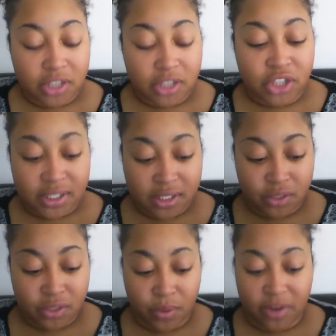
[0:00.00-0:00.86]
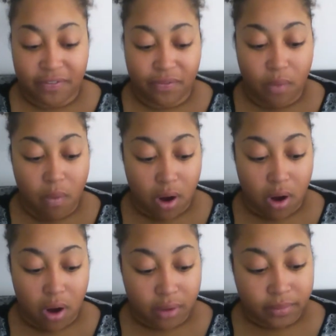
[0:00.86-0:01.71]
Genesis
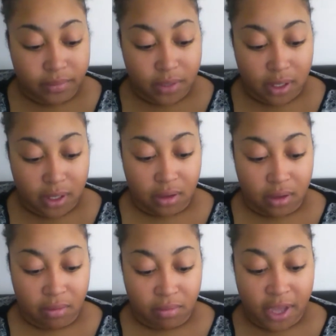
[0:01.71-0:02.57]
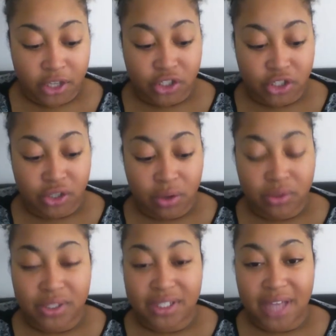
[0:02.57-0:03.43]
24, um, it
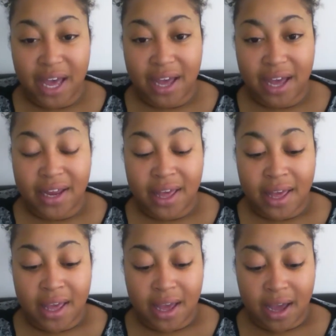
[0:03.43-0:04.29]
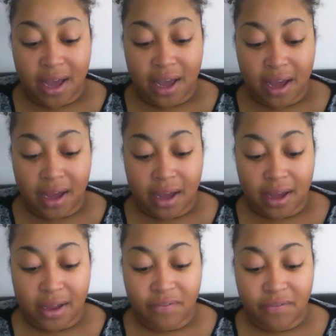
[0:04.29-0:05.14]
shows that
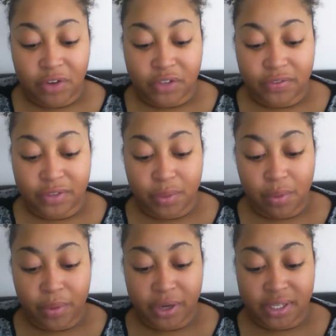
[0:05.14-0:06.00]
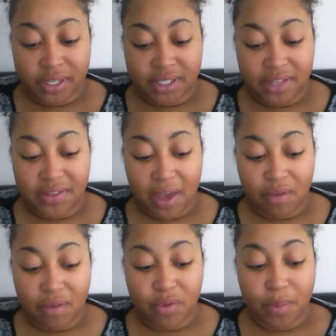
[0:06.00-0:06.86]
uh, in verse 51, we're going to see
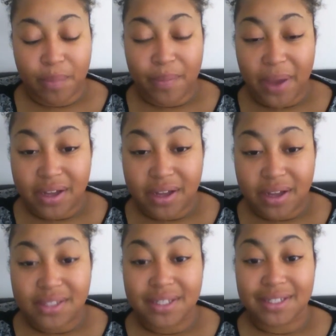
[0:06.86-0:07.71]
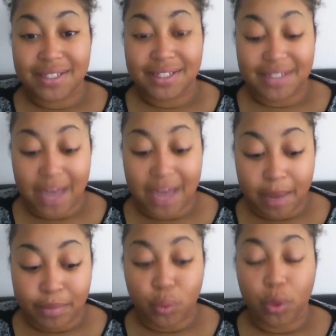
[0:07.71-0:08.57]
that Rebecca's
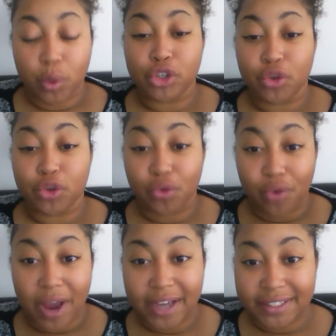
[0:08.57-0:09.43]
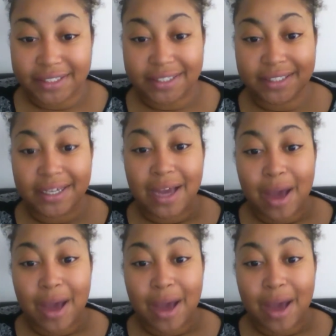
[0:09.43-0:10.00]
steps were directed